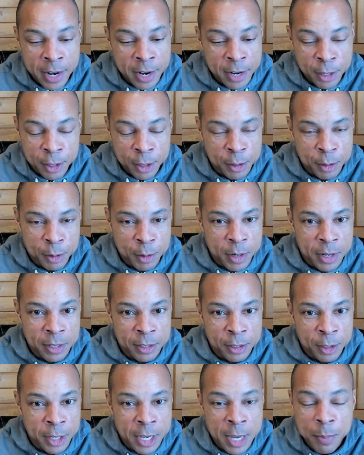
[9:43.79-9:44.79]
And
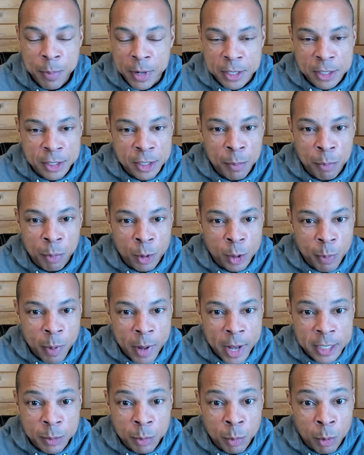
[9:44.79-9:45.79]
to keep it as simple as
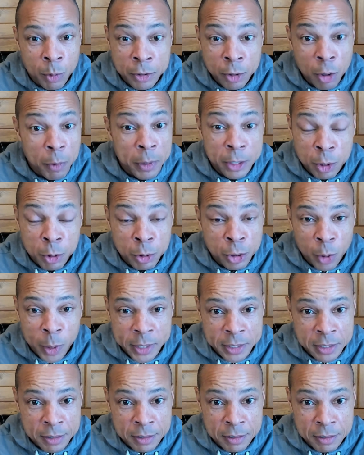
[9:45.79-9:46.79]
possible, there's only two
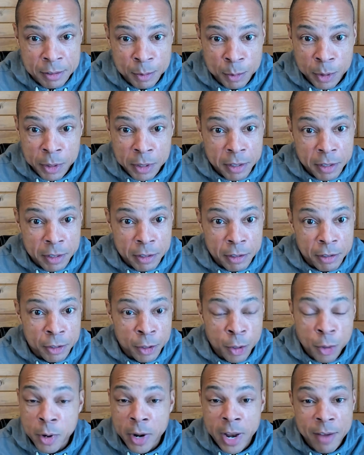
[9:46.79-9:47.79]
choices.
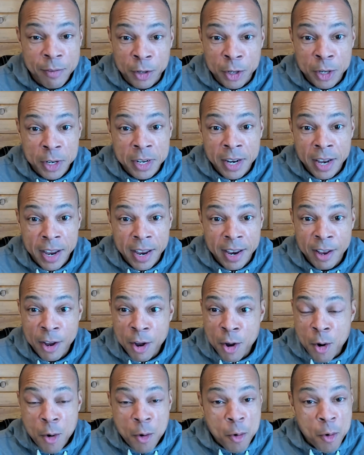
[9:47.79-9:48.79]
You're going to have a good day
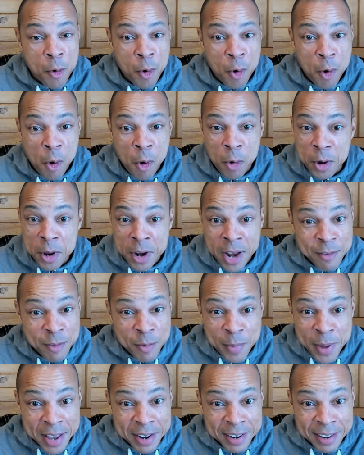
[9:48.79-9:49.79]
or you're going to have
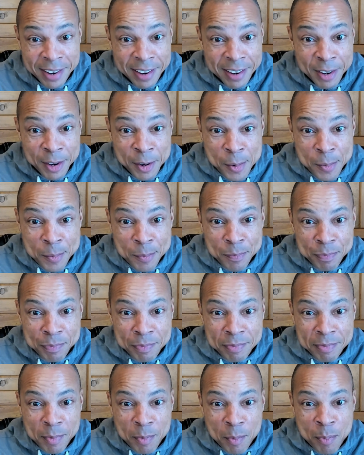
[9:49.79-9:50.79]
a bad day.
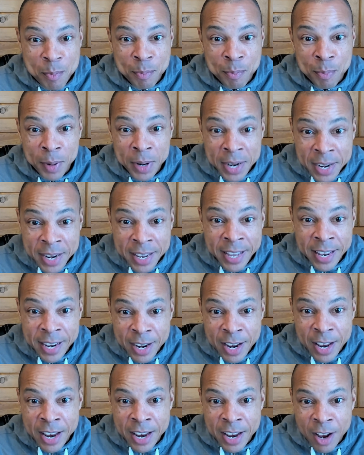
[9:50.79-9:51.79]
But
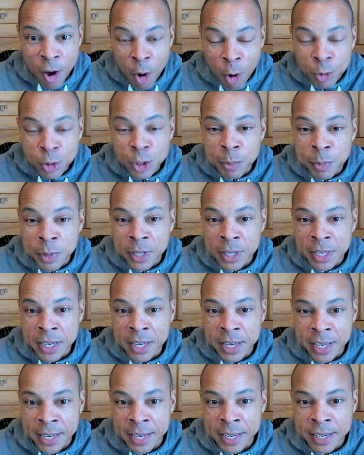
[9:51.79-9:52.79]
it
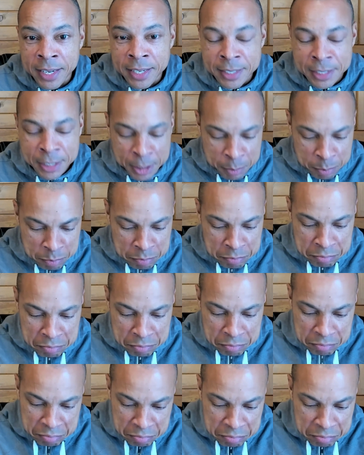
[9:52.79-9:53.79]
ultimately is,
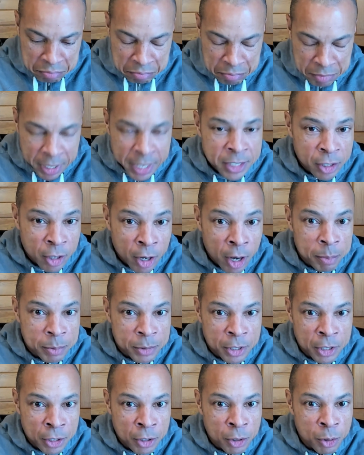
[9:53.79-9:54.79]
it's up
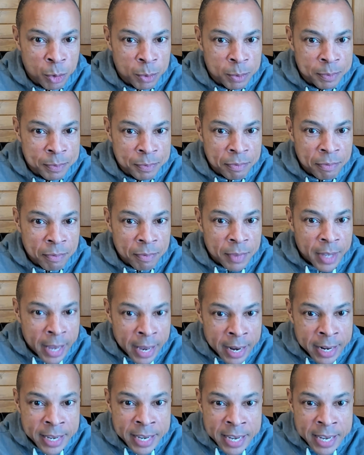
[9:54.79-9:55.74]
to you. And